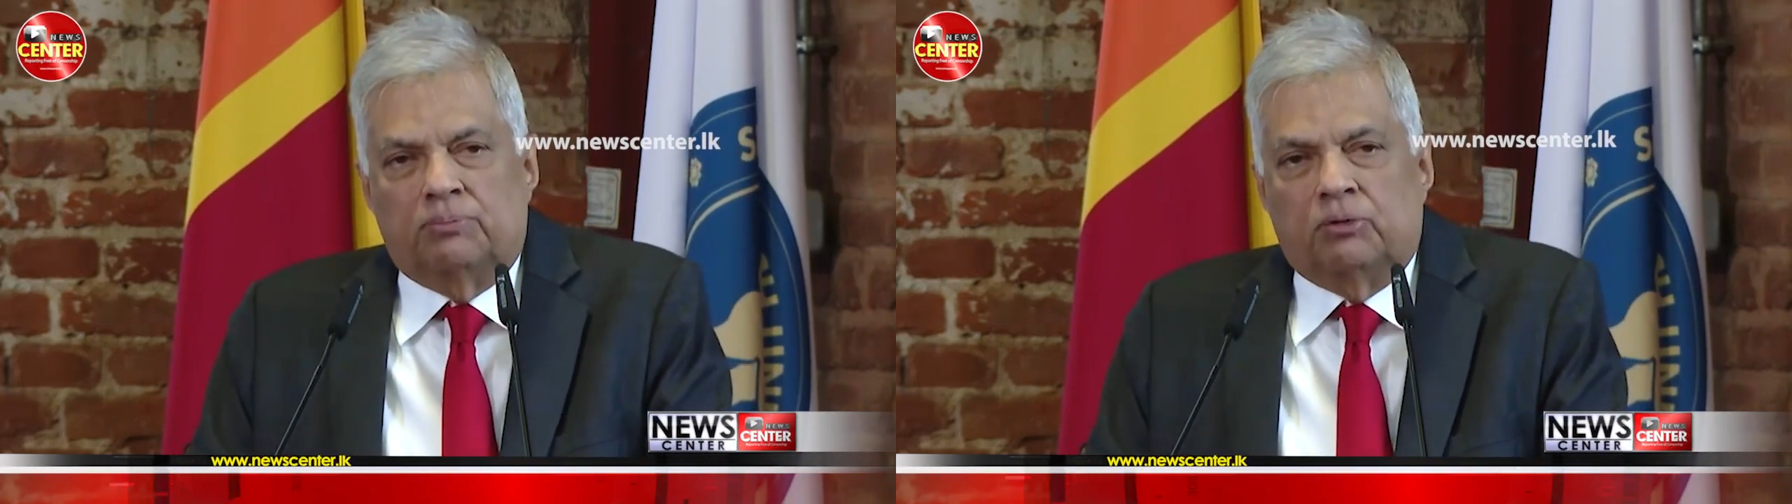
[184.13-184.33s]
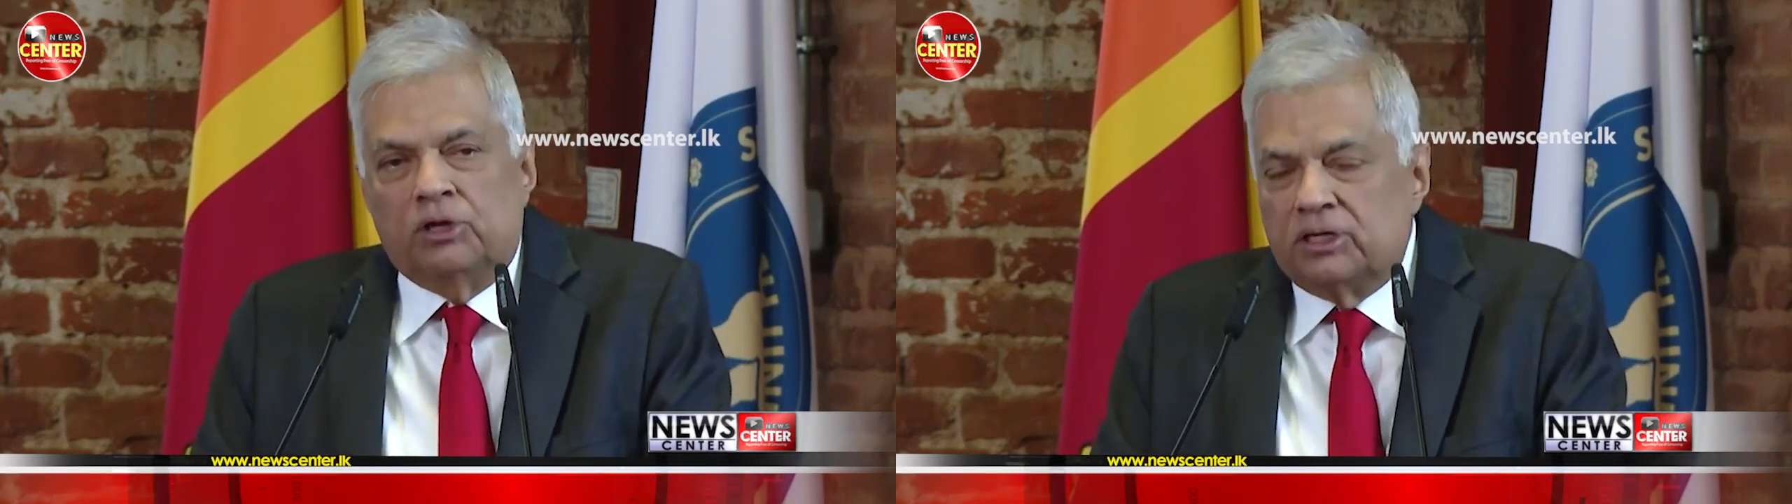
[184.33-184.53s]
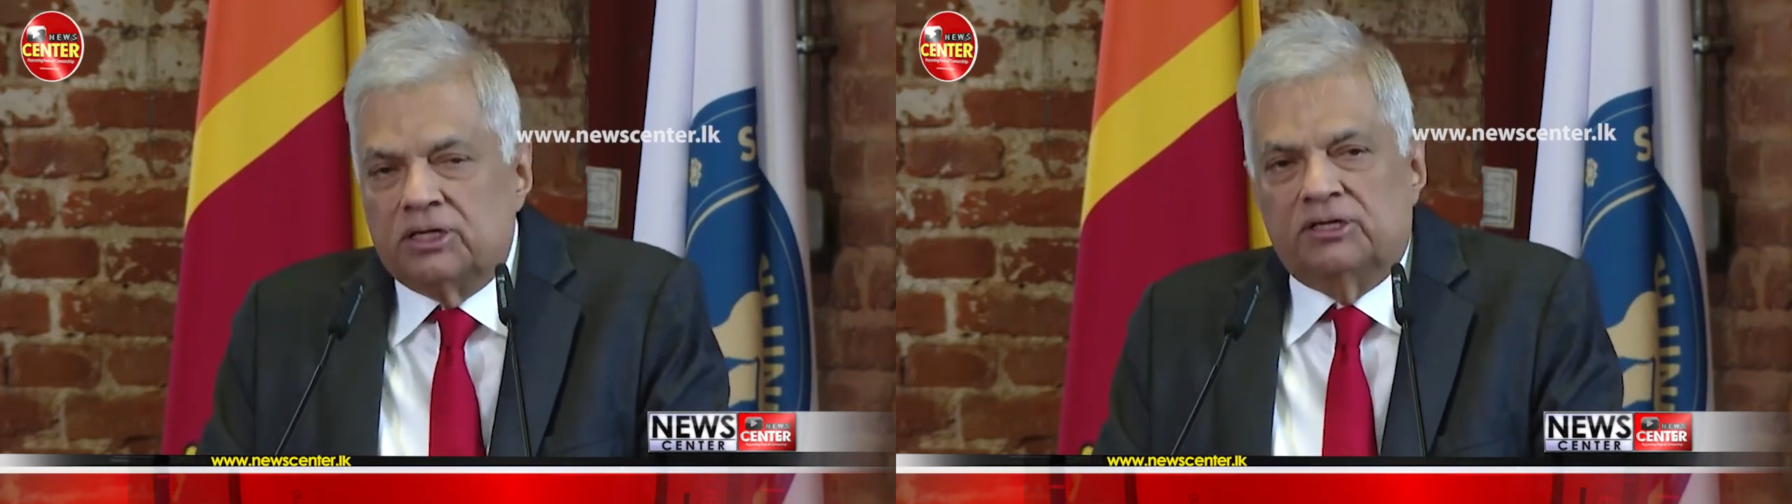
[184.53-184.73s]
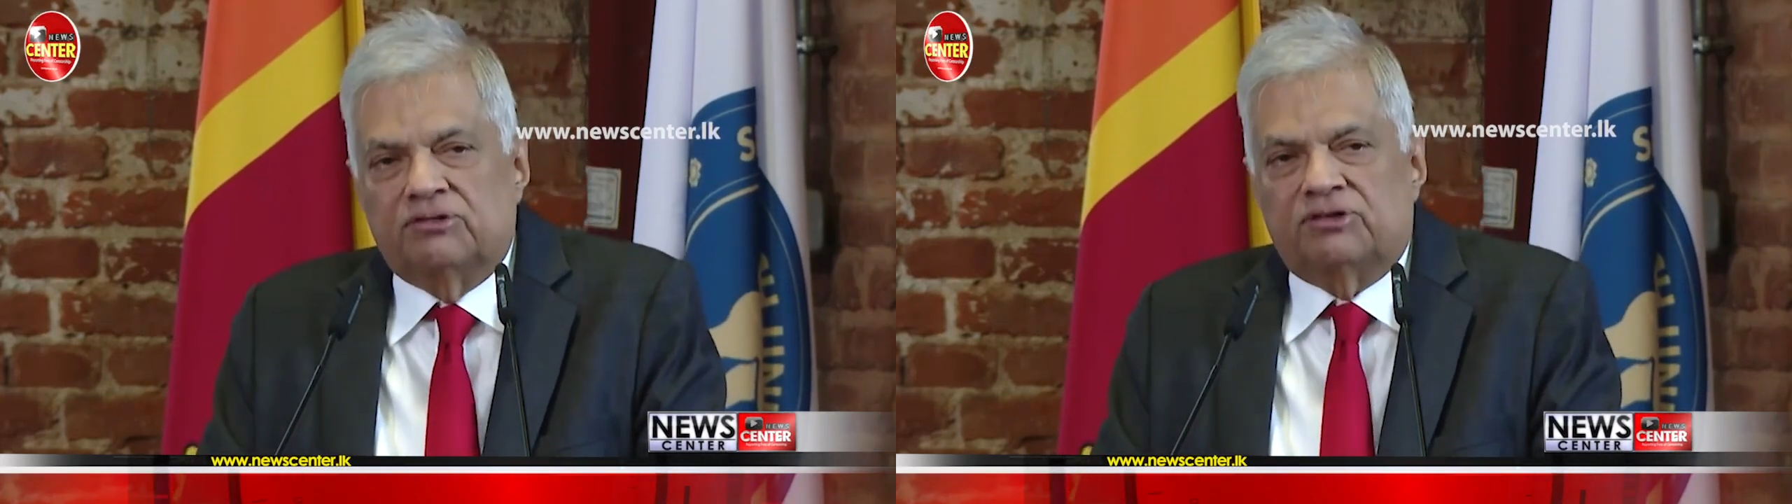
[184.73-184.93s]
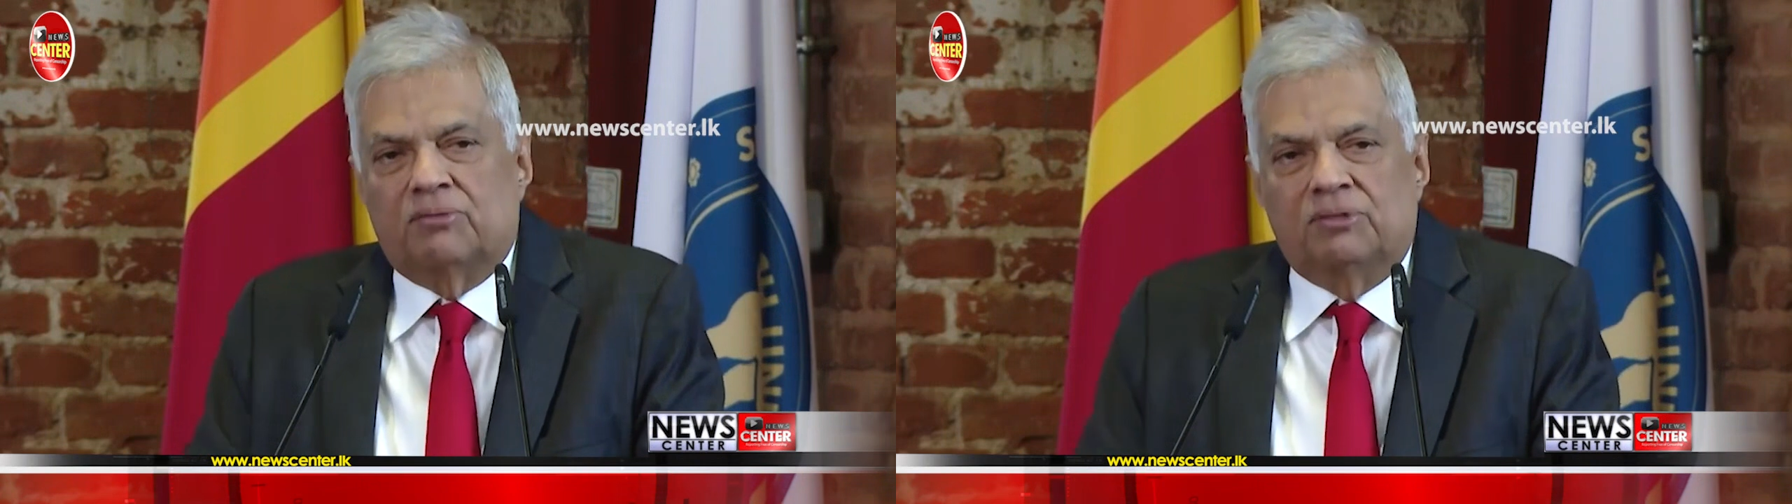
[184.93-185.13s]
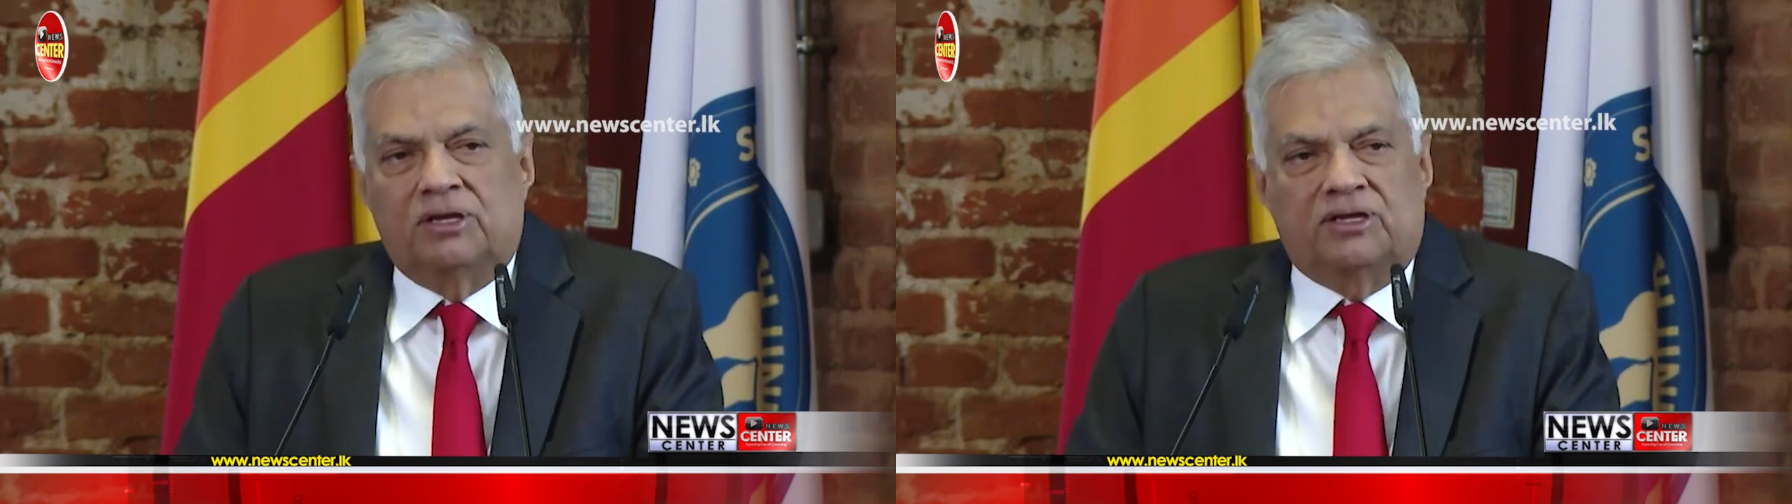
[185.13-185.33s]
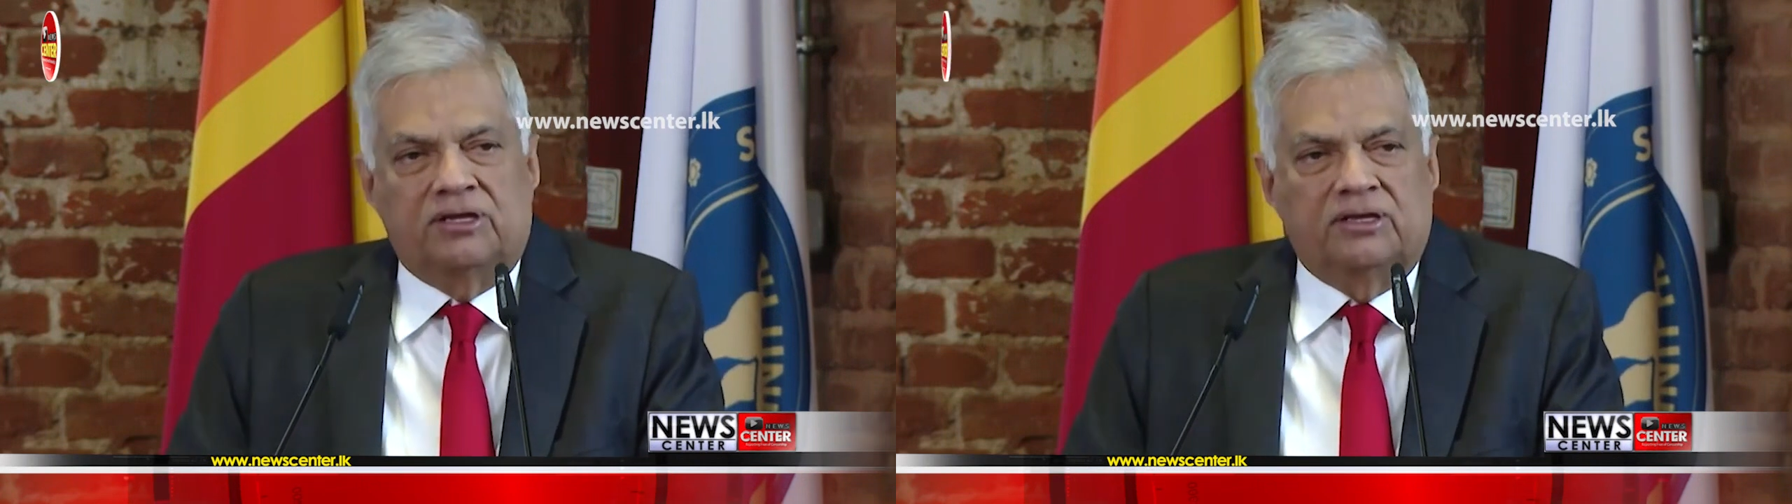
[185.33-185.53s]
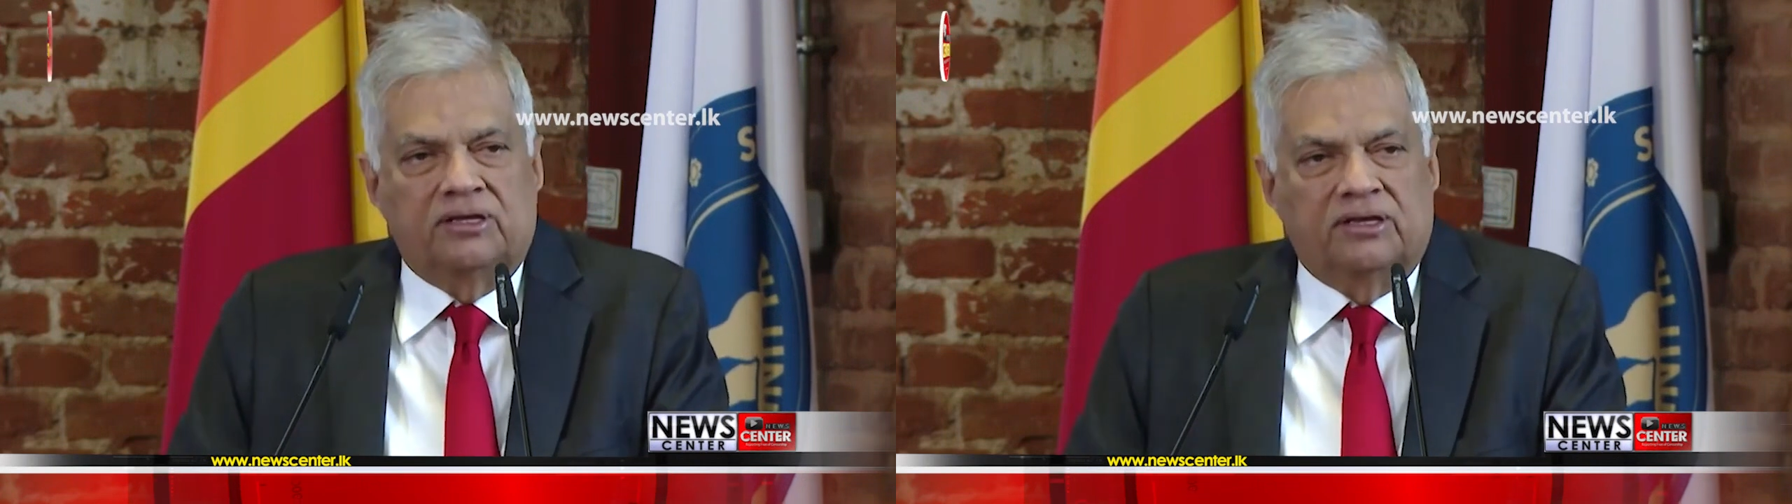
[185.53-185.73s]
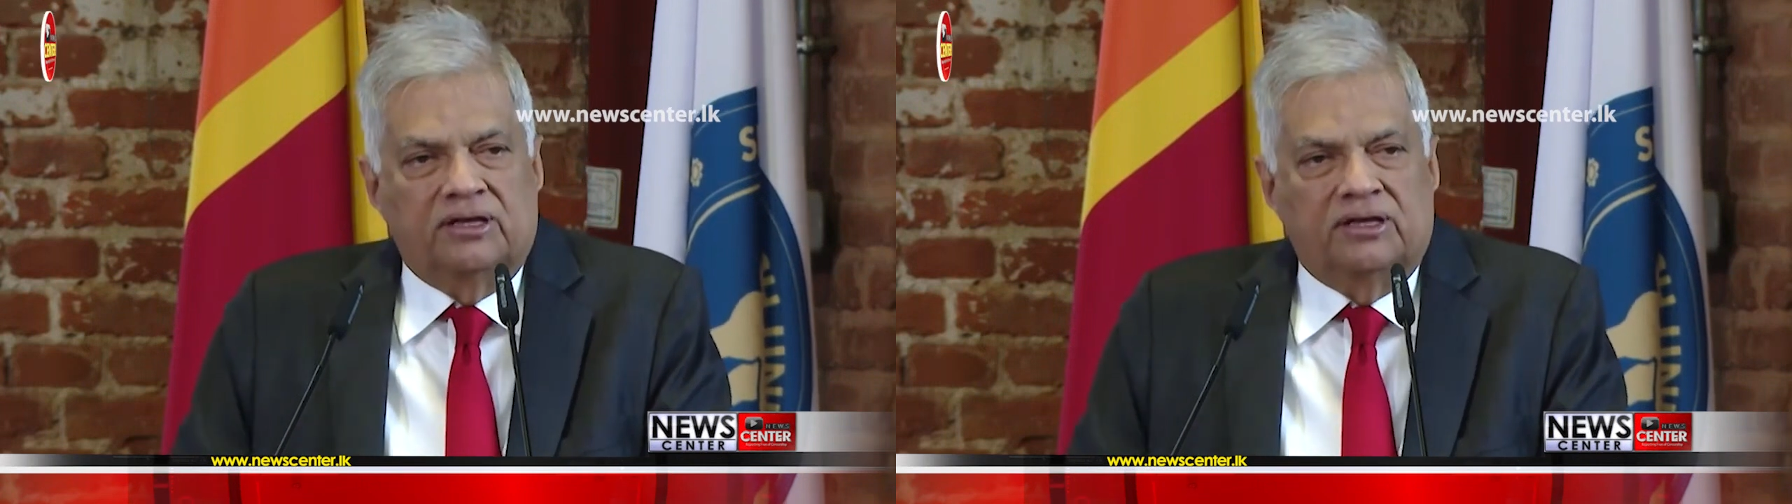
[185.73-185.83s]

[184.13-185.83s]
political stability